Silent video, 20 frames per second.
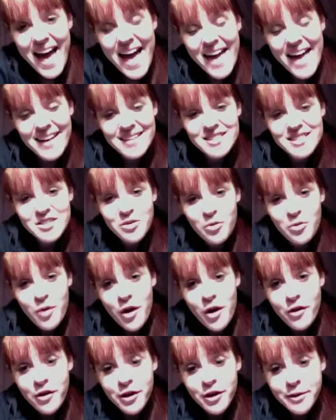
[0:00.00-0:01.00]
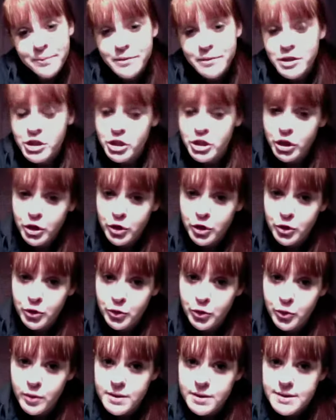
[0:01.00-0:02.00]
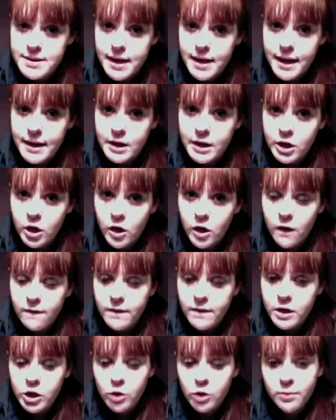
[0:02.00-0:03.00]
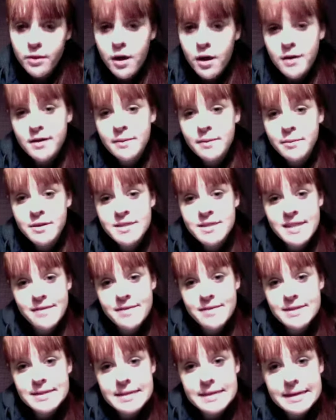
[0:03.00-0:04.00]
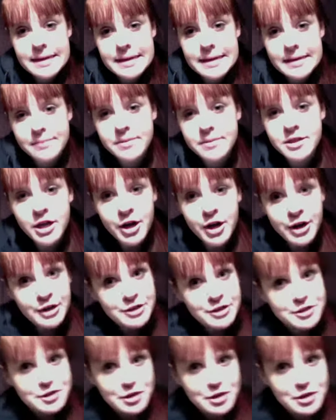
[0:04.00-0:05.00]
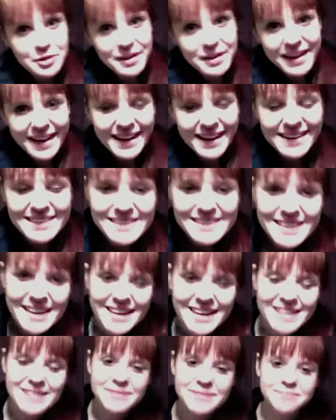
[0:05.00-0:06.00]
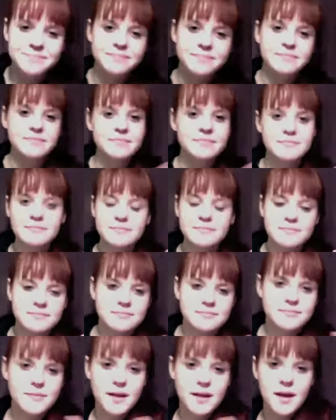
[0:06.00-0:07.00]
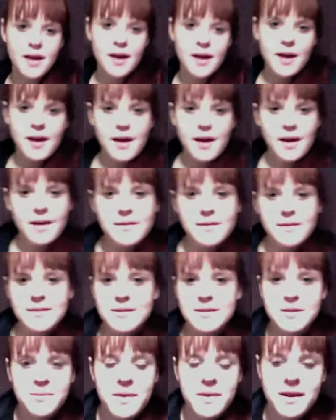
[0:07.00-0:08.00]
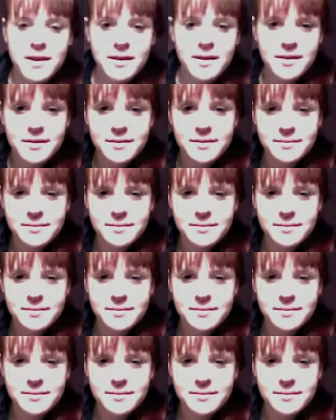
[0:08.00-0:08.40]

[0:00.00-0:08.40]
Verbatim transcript: and welcome to second year video blog number 17. I'm sorry it's so late. Um, it's been a